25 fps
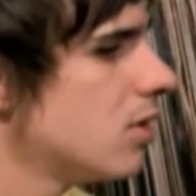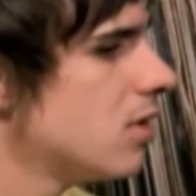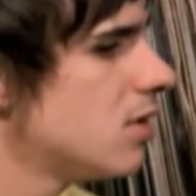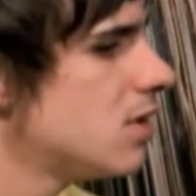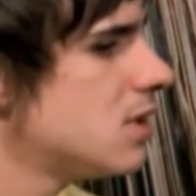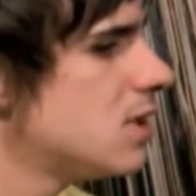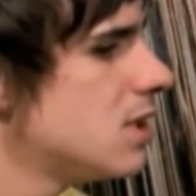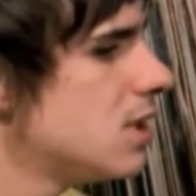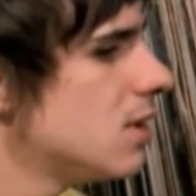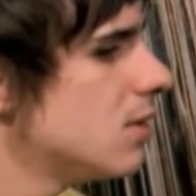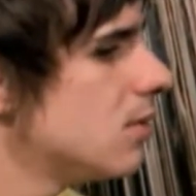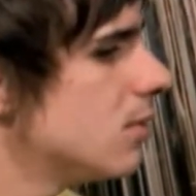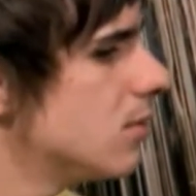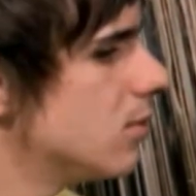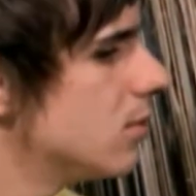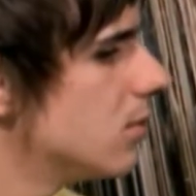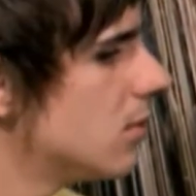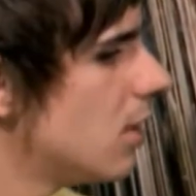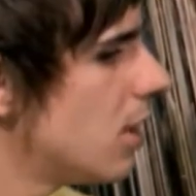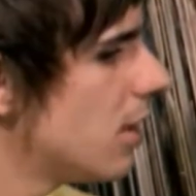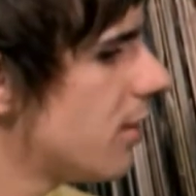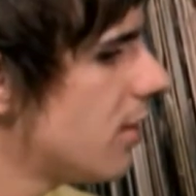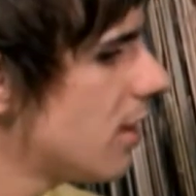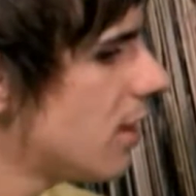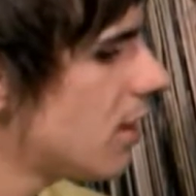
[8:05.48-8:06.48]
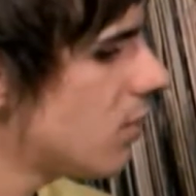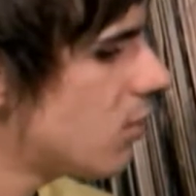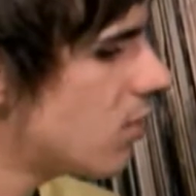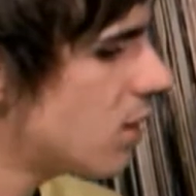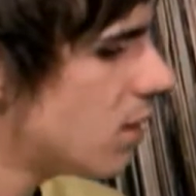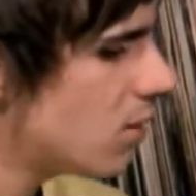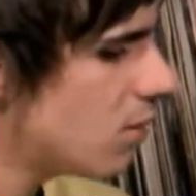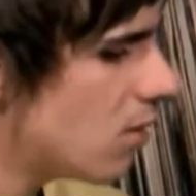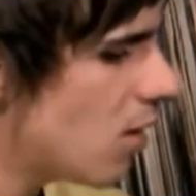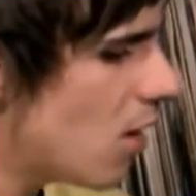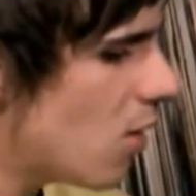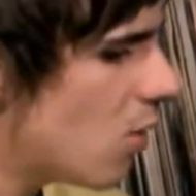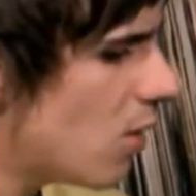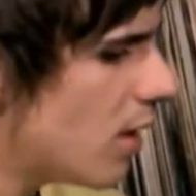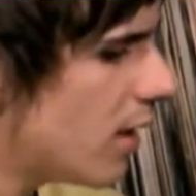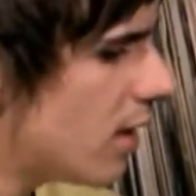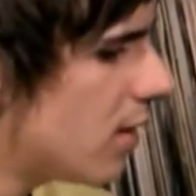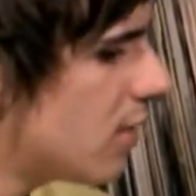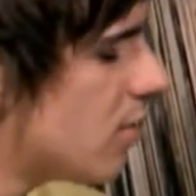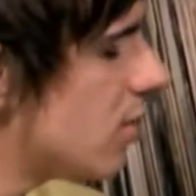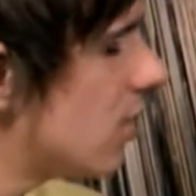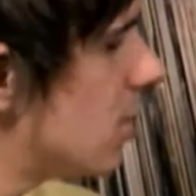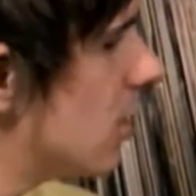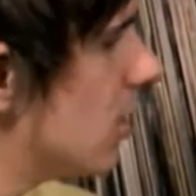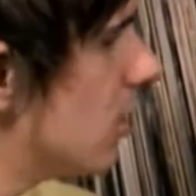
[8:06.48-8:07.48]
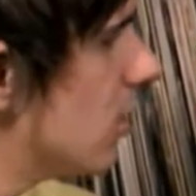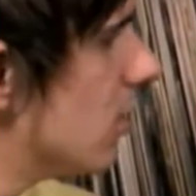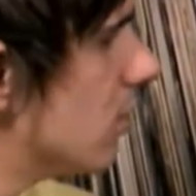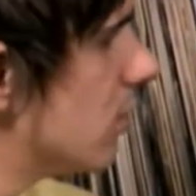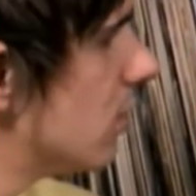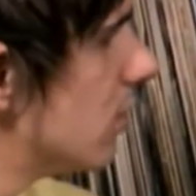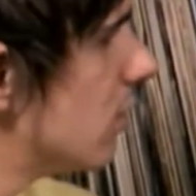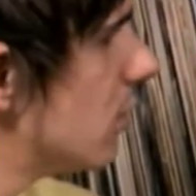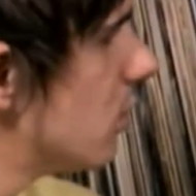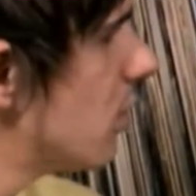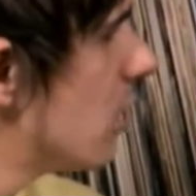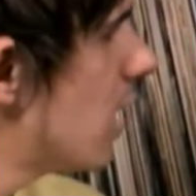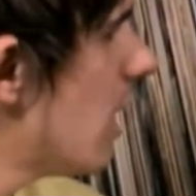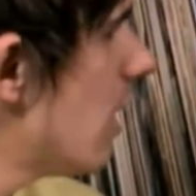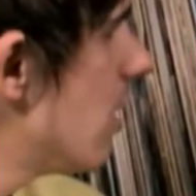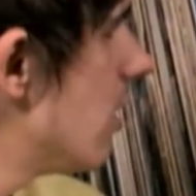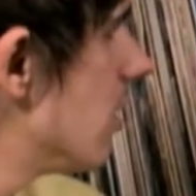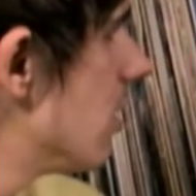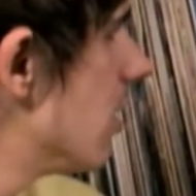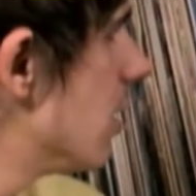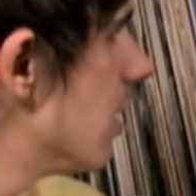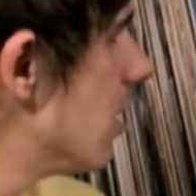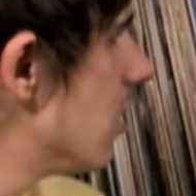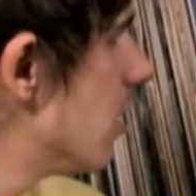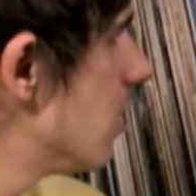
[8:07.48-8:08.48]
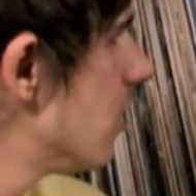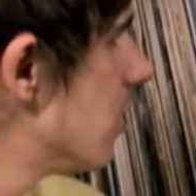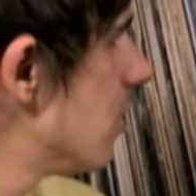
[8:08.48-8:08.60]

Still, I think we're growing still. We're getting there.